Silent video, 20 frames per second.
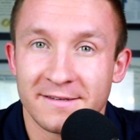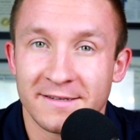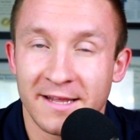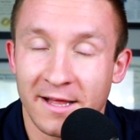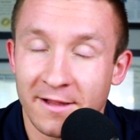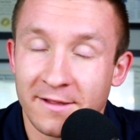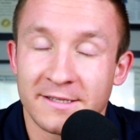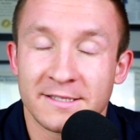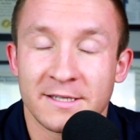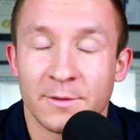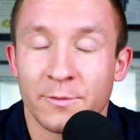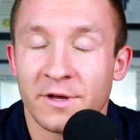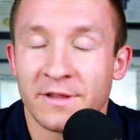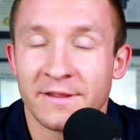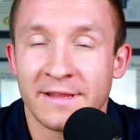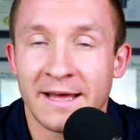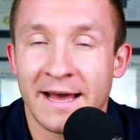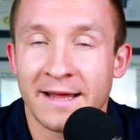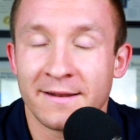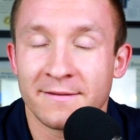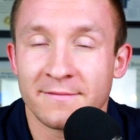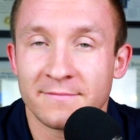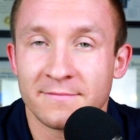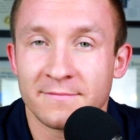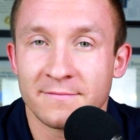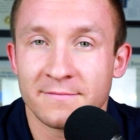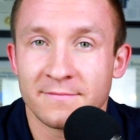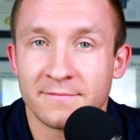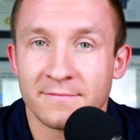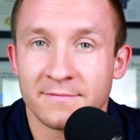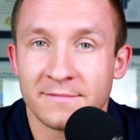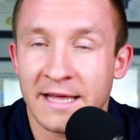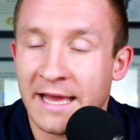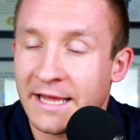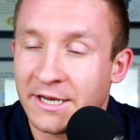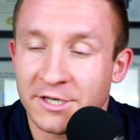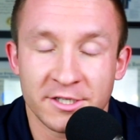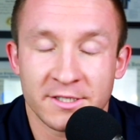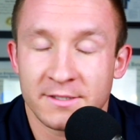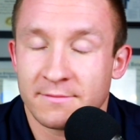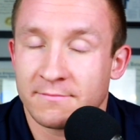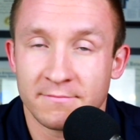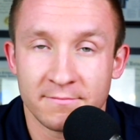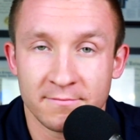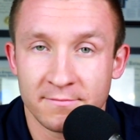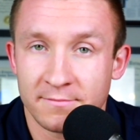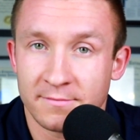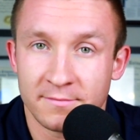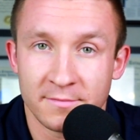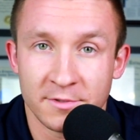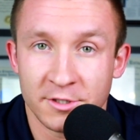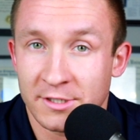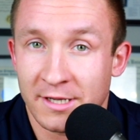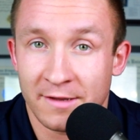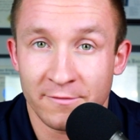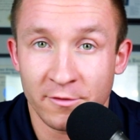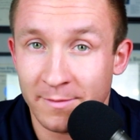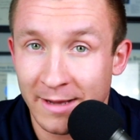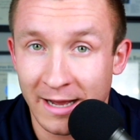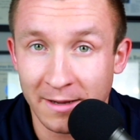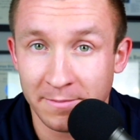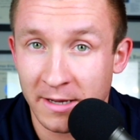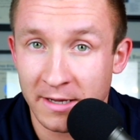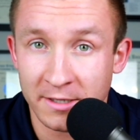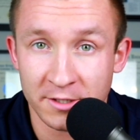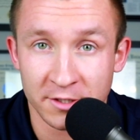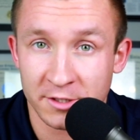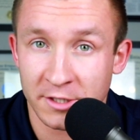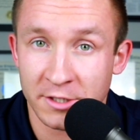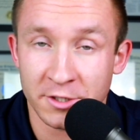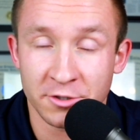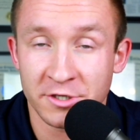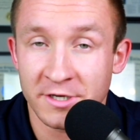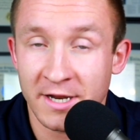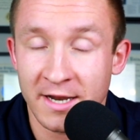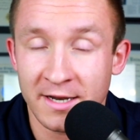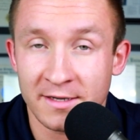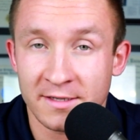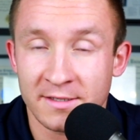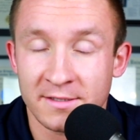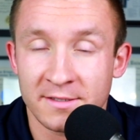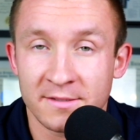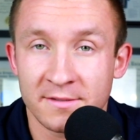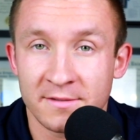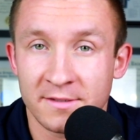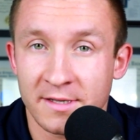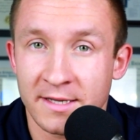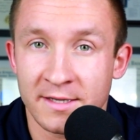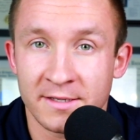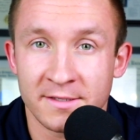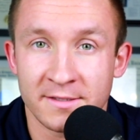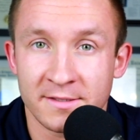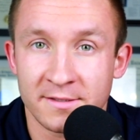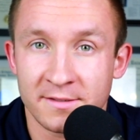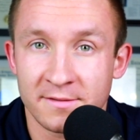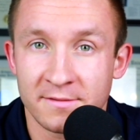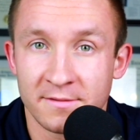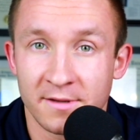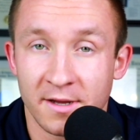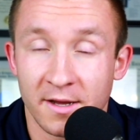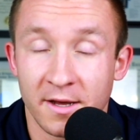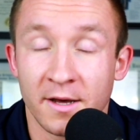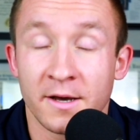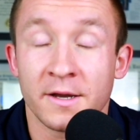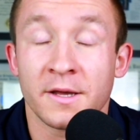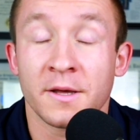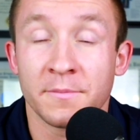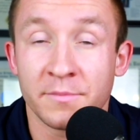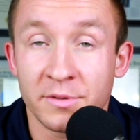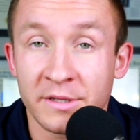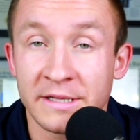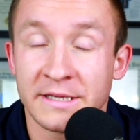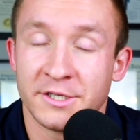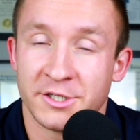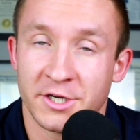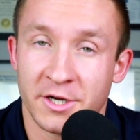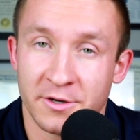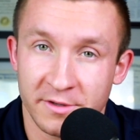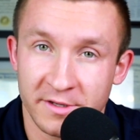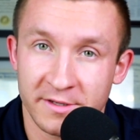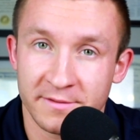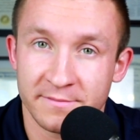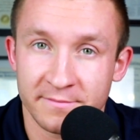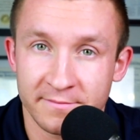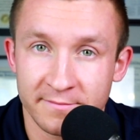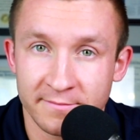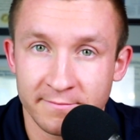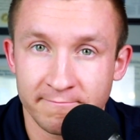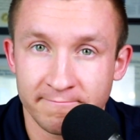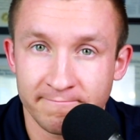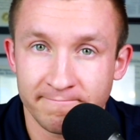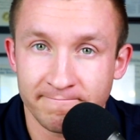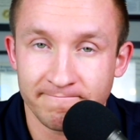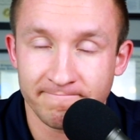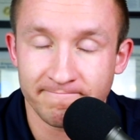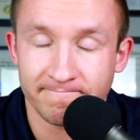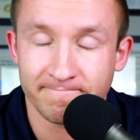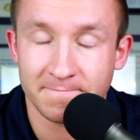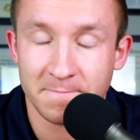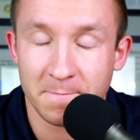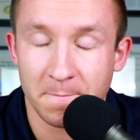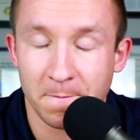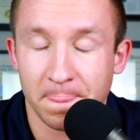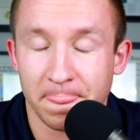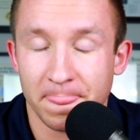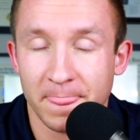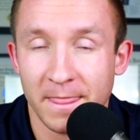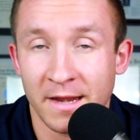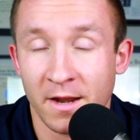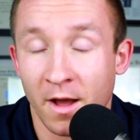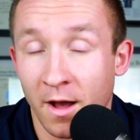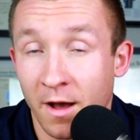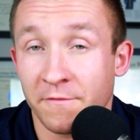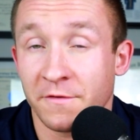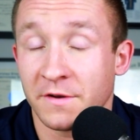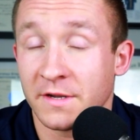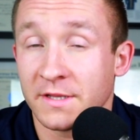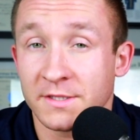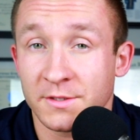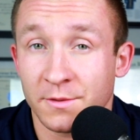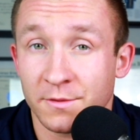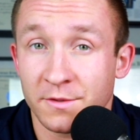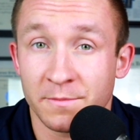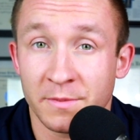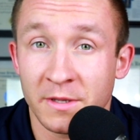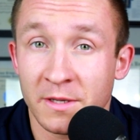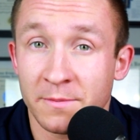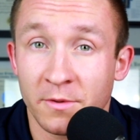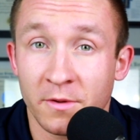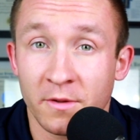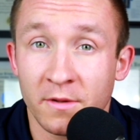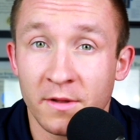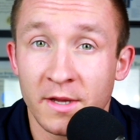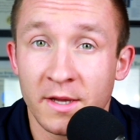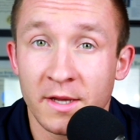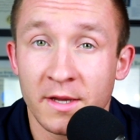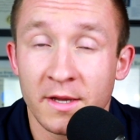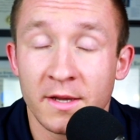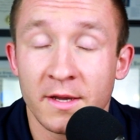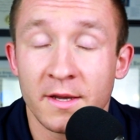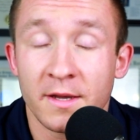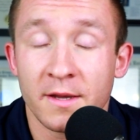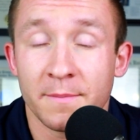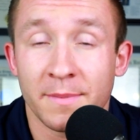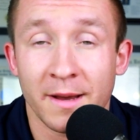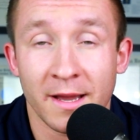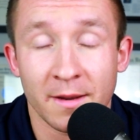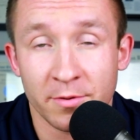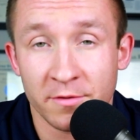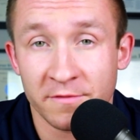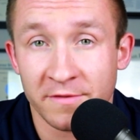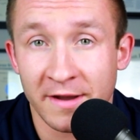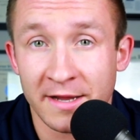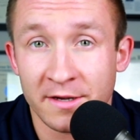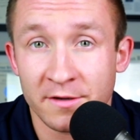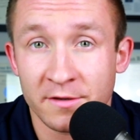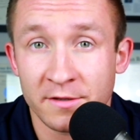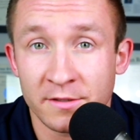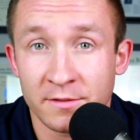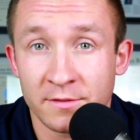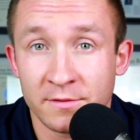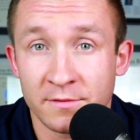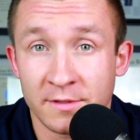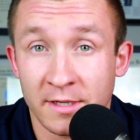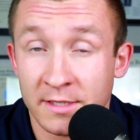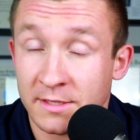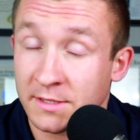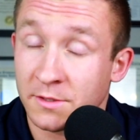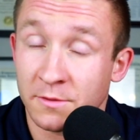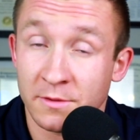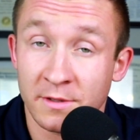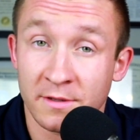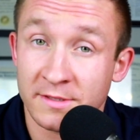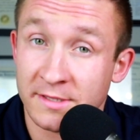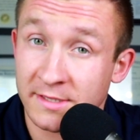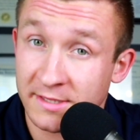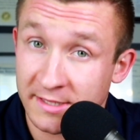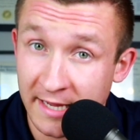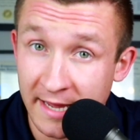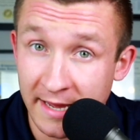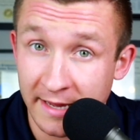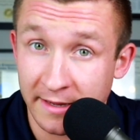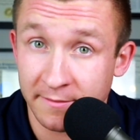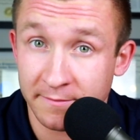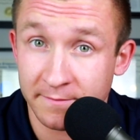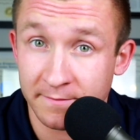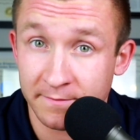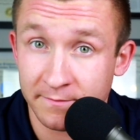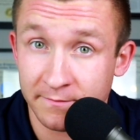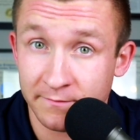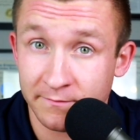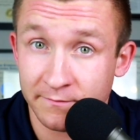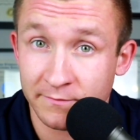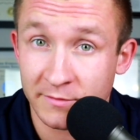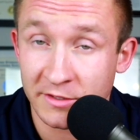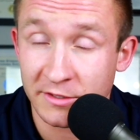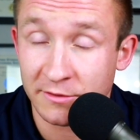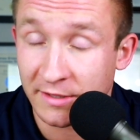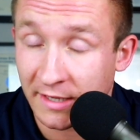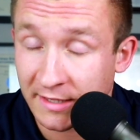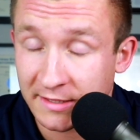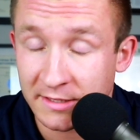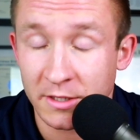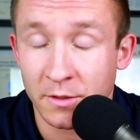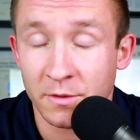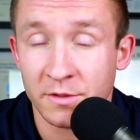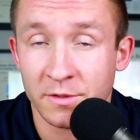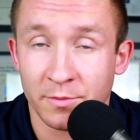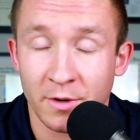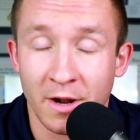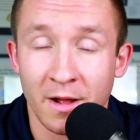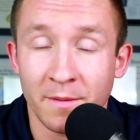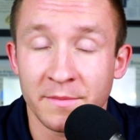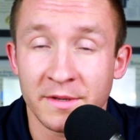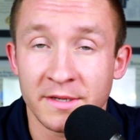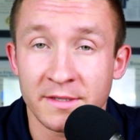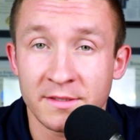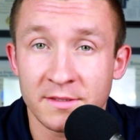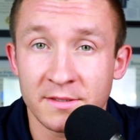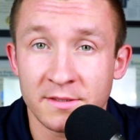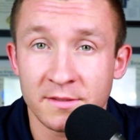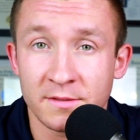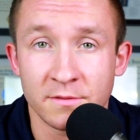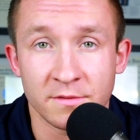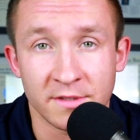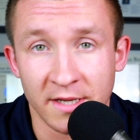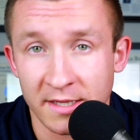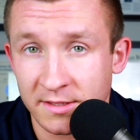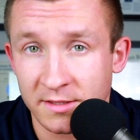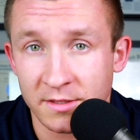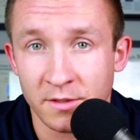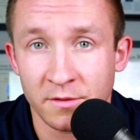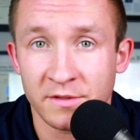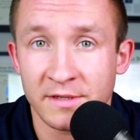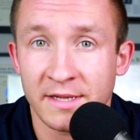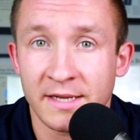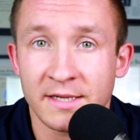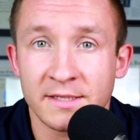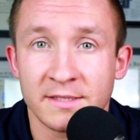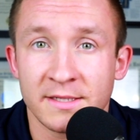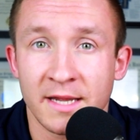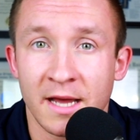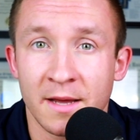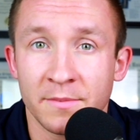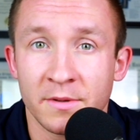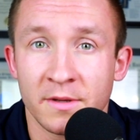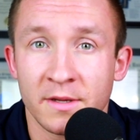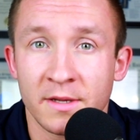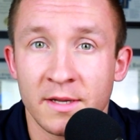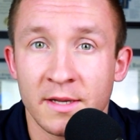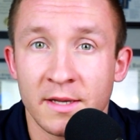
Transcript: Telling someone that they just, you just have low back pain, just in your genetics, is a complete joke. And often it's told to people by a provider who doesn't know what else to say, who doesn't know what the problem is, who doesn't know the next step.